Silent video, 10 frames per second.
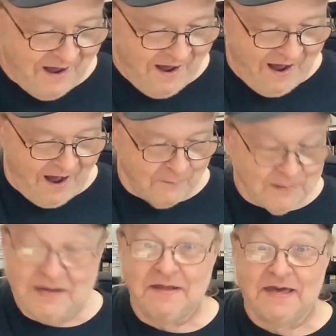In
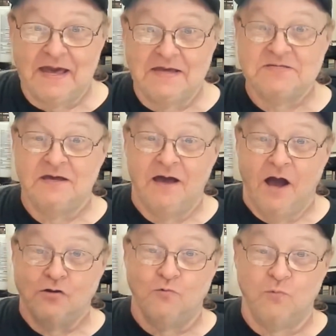any case,
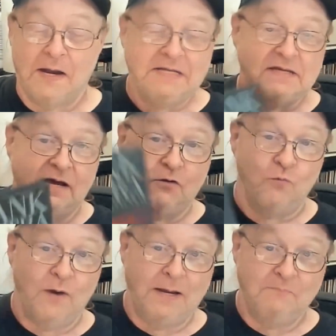great
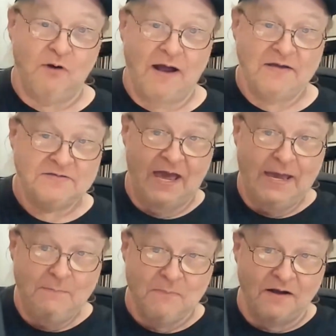price,
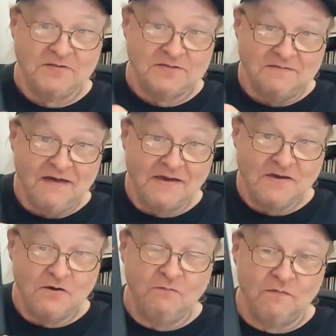$8.
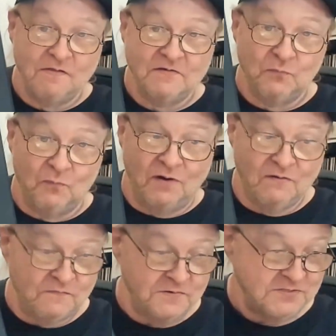Thank you for this
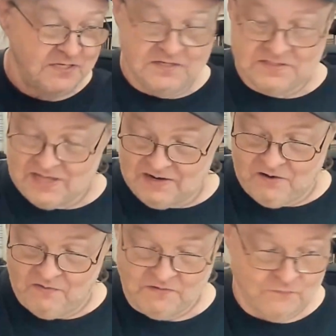wonderful CD set and
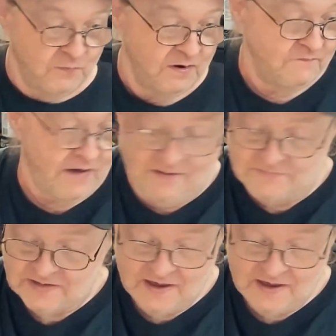all these 45s.